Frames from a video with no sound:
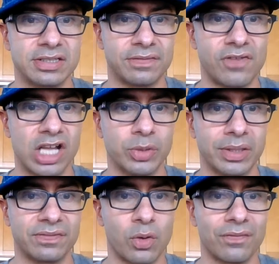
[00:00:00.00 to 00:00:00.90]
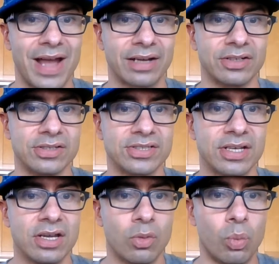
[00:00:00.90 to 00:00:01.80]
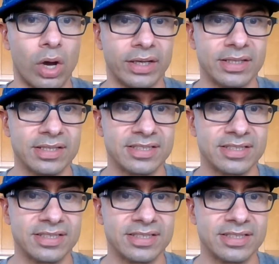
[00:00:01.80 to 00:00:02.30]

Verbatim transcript: the following four factors: one,